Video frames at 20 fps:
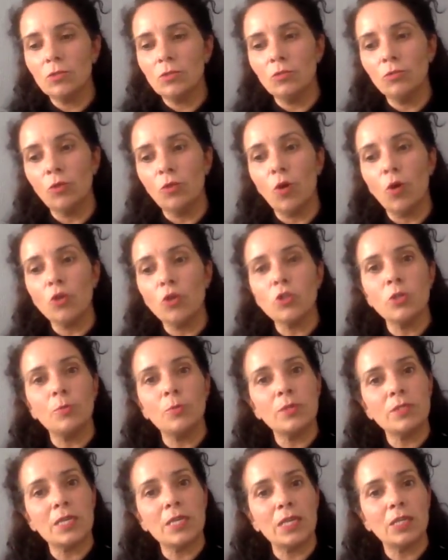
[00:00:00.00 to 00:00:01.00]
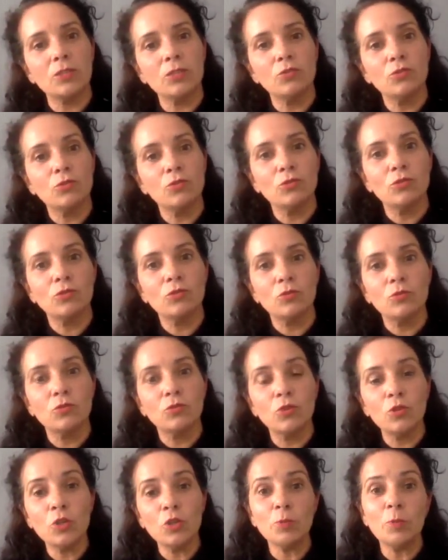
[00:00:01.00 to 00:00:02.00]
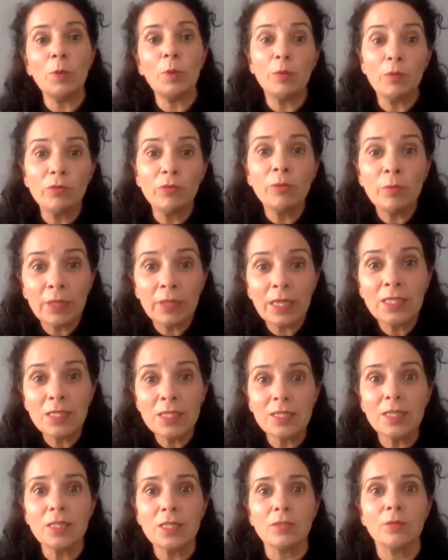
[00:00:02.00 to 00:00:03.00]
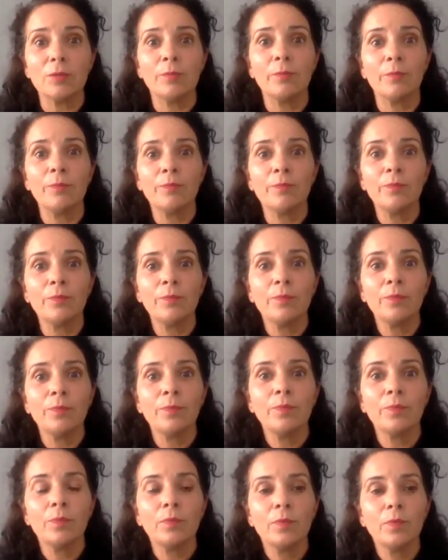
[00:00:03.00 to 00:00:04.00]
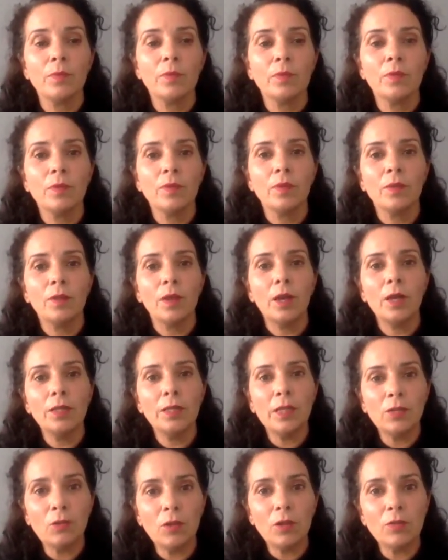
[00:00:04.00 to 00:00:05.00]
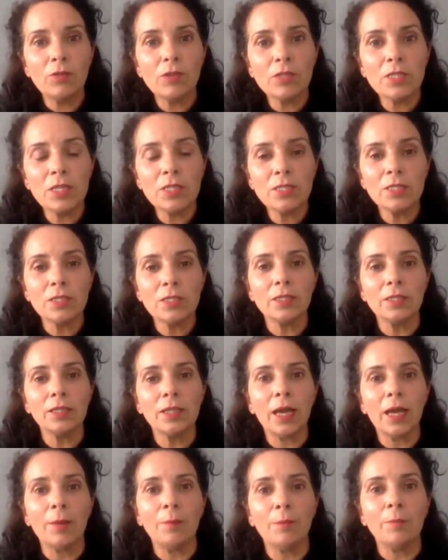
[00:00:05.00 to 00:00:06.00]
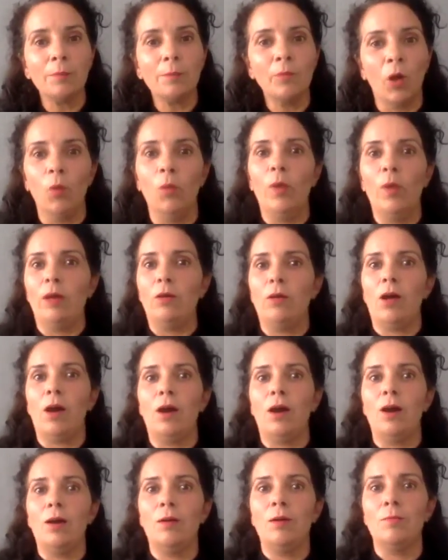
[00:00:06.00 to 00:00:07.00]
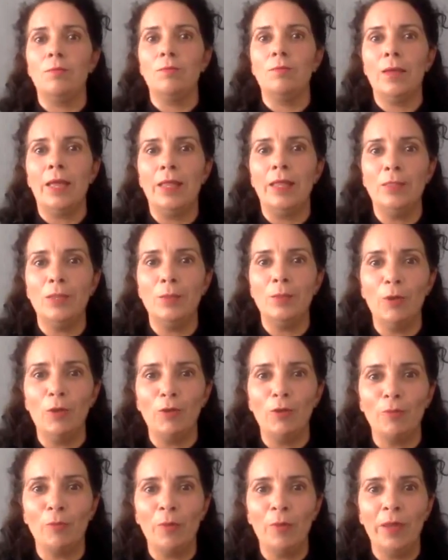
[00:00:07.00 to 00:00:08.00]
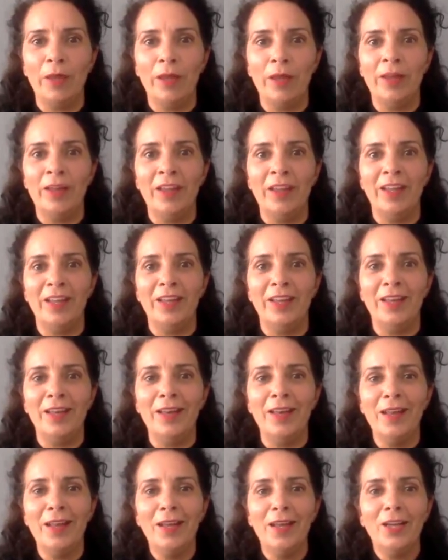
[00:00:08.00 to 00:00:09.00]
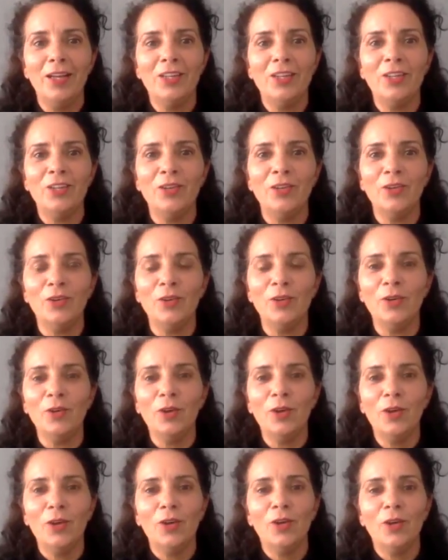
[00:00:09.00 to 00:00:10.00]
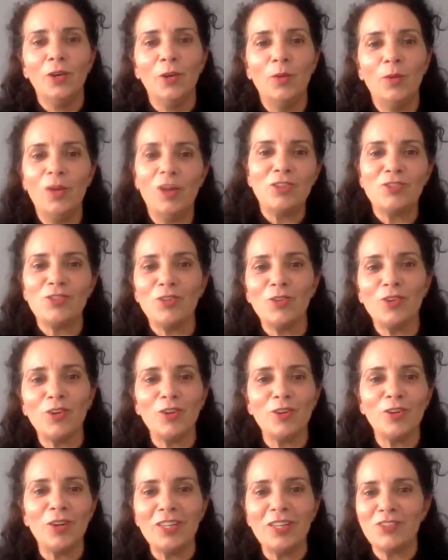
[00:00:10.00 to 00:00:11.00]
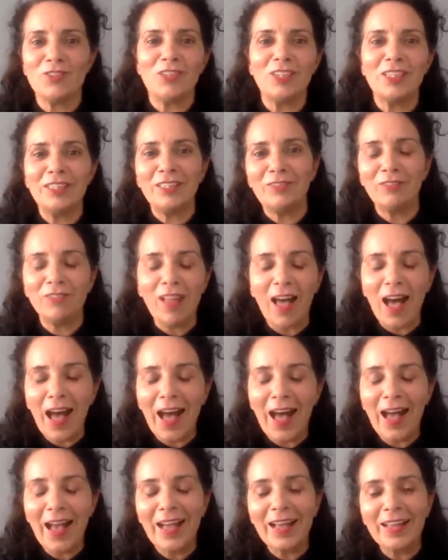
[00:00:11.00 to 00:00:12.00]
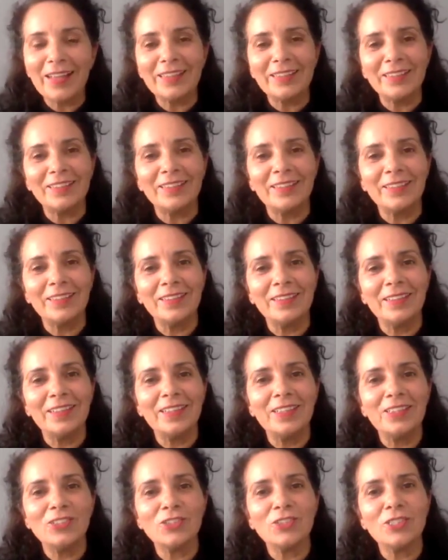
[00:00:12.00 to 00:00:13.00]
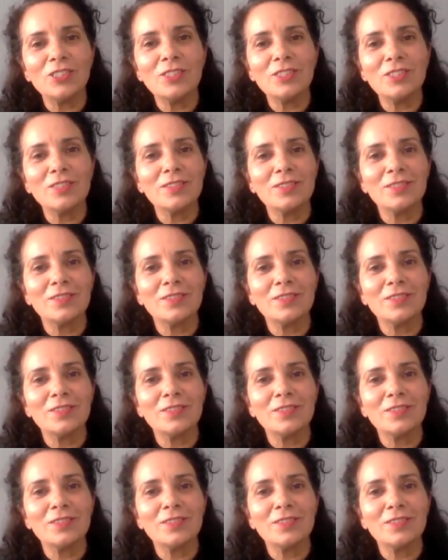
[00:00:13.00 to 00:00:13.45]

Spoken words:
laws to protect Jewish people from criticism. And then all of a sudden, I'm not welcome in the movement, and, you know, where's your Israeli flag? And it's just